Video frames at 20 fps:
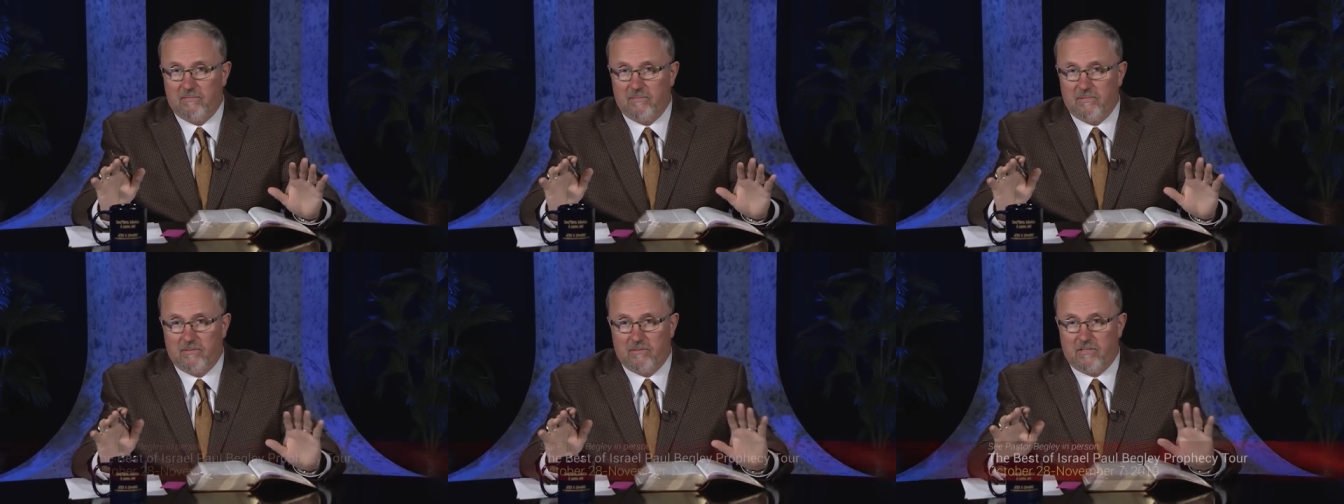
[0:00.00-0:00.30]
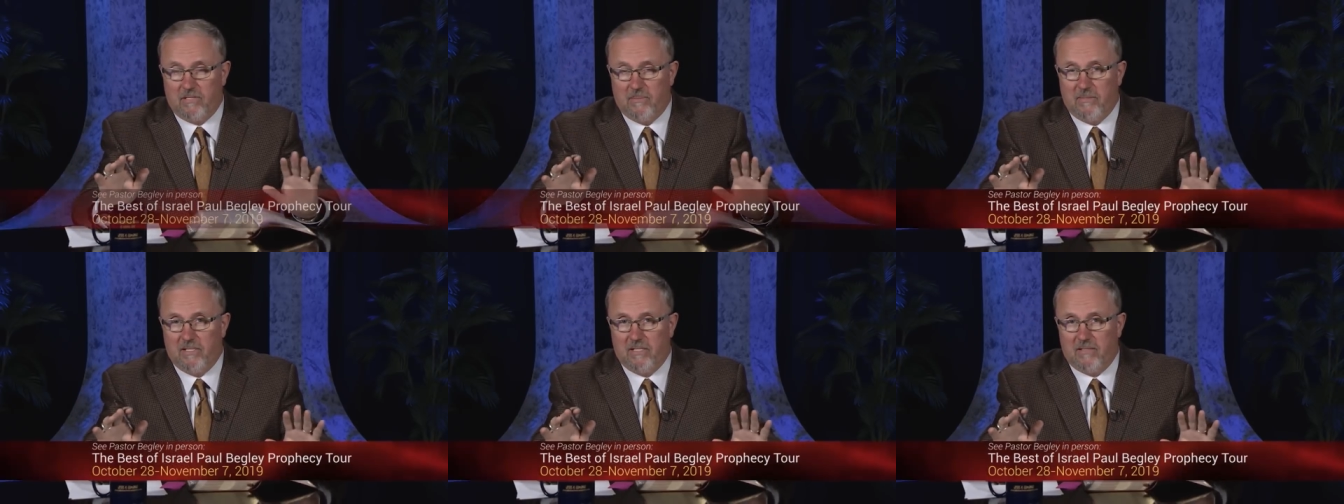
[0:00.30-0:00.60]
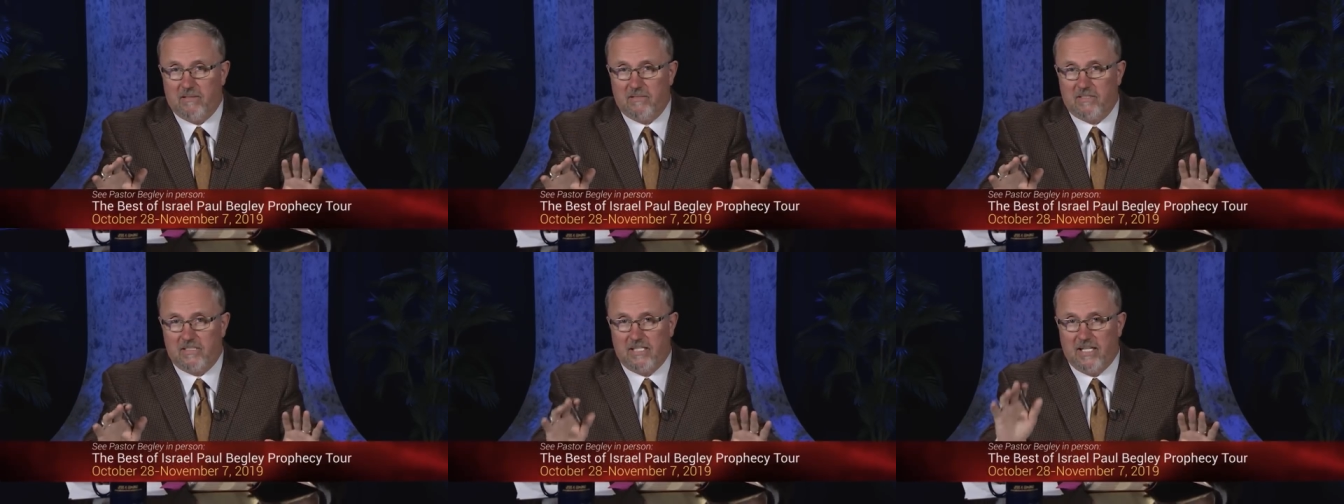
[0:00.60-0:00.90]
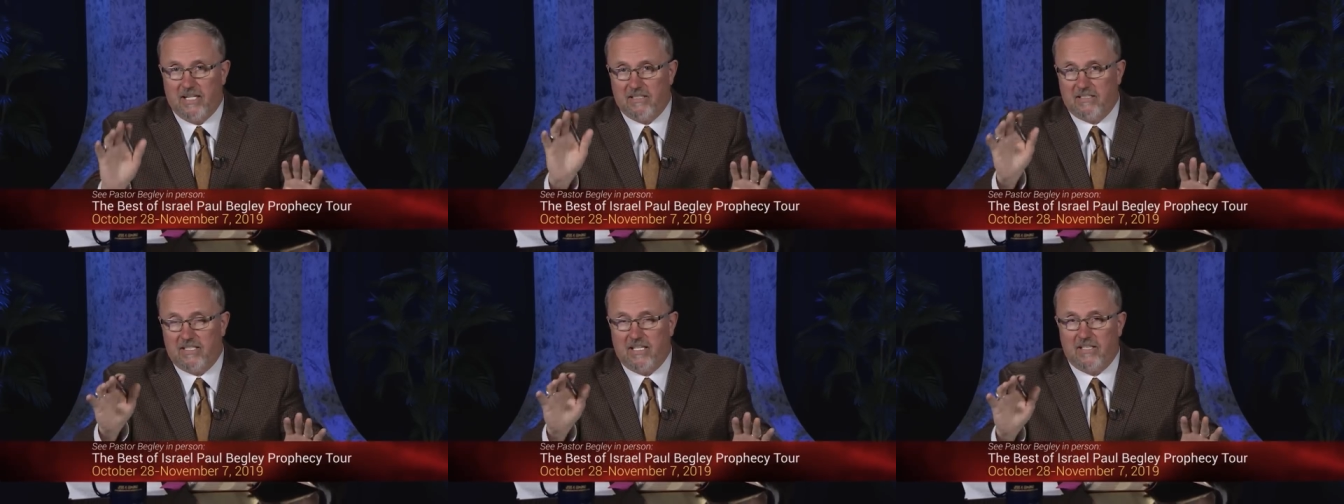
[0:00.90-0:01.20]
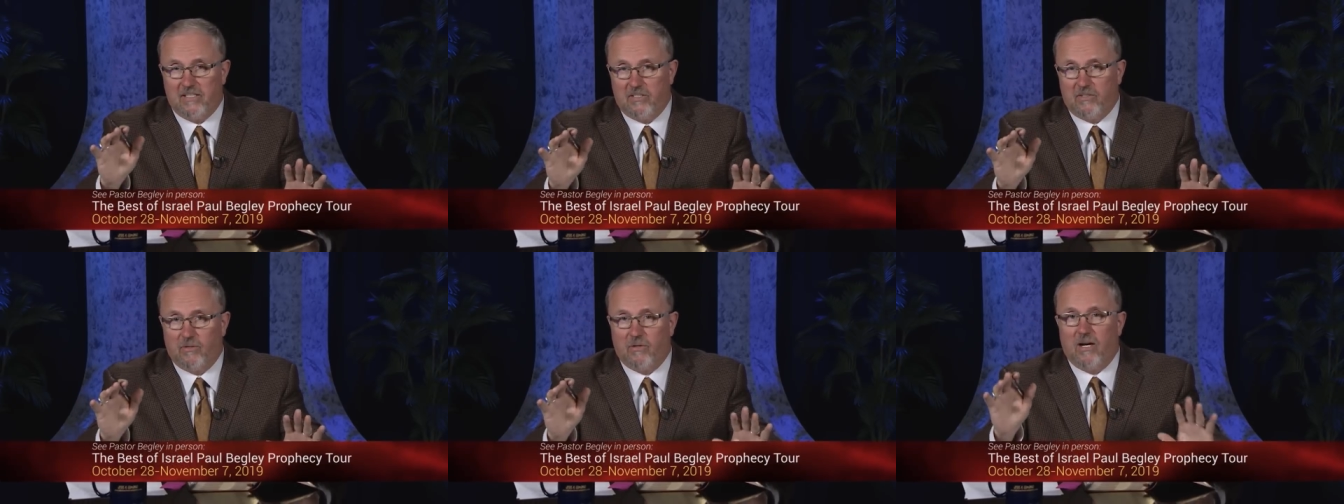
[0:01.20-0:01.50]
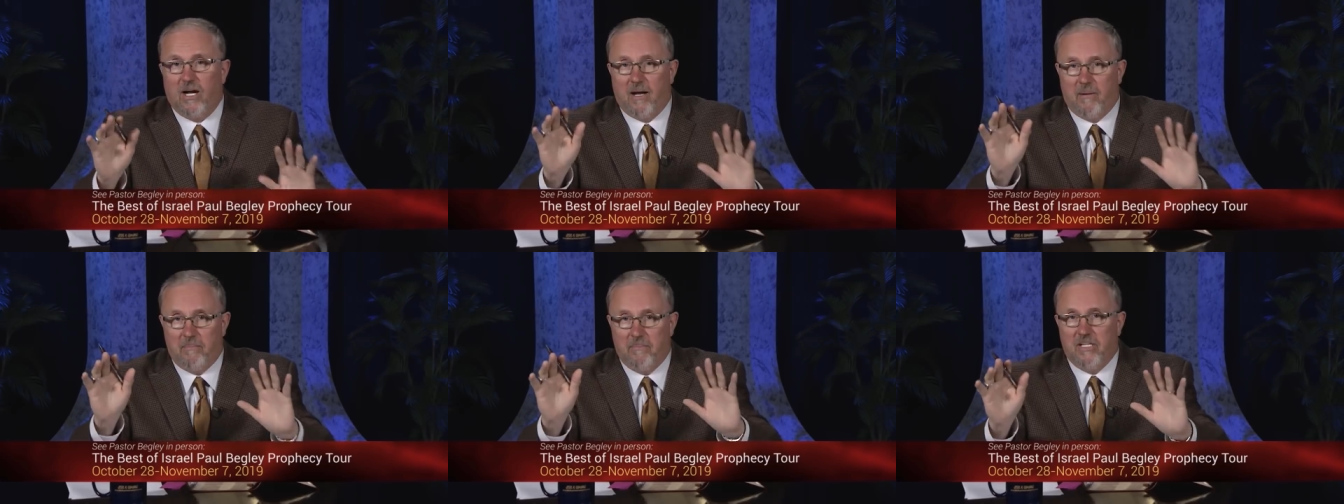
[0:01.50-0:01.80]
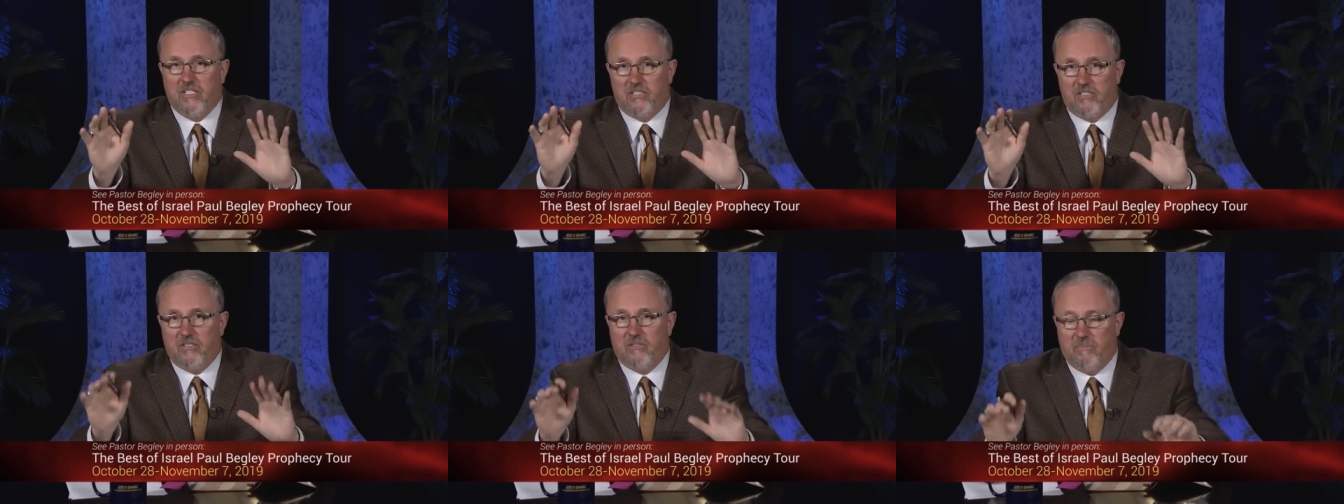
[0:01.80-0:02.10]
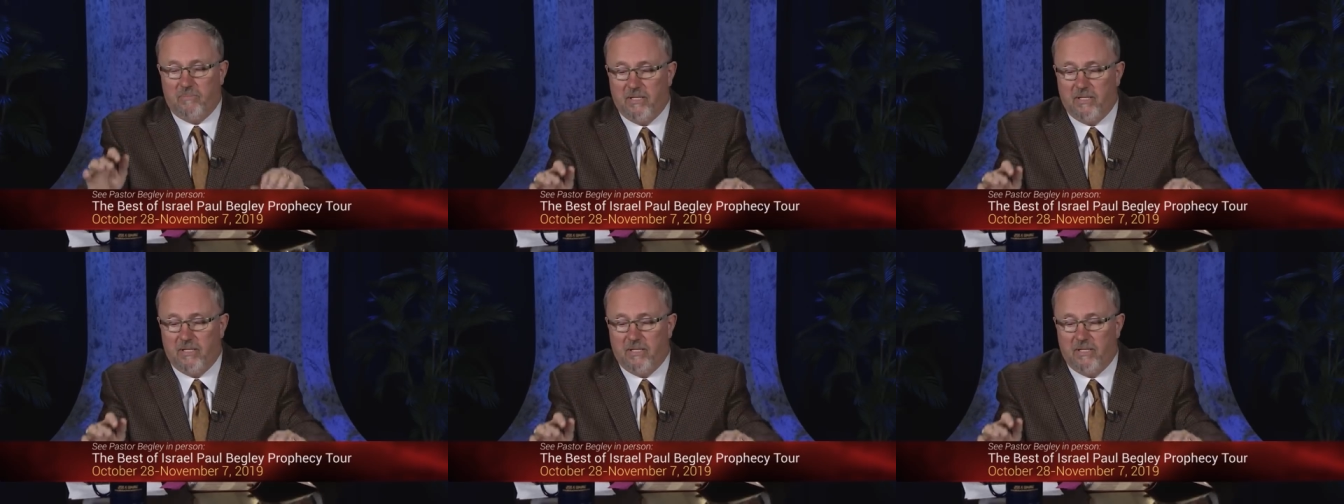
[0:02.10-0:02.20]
Don't come in. Stay outside the door. I'll meet you.